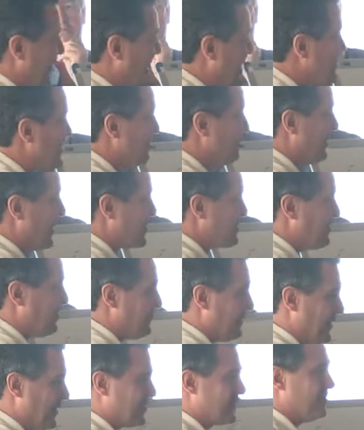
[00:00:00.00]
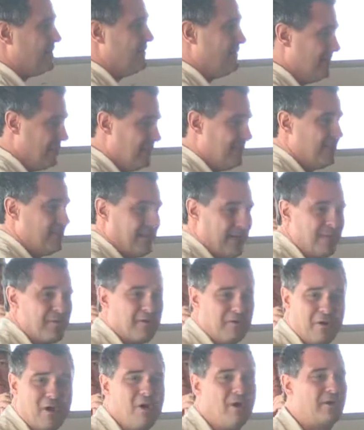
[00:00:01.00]
greatest investment vehicle, right?
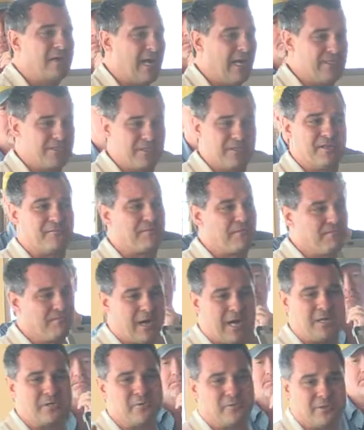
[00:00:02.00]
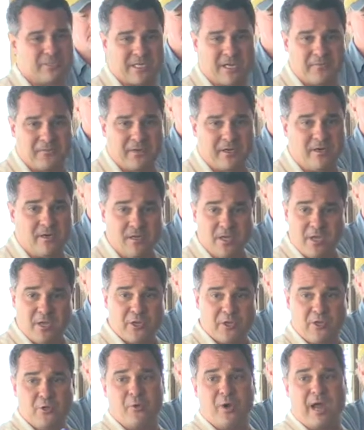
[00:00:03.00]
There are all kinds of different modules out there.
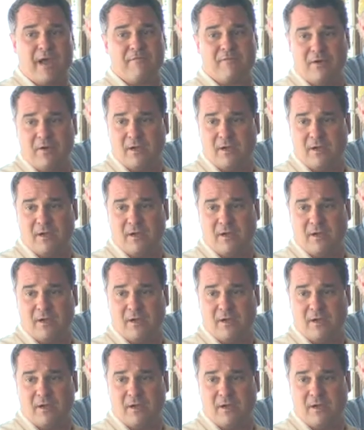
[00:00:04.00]
You have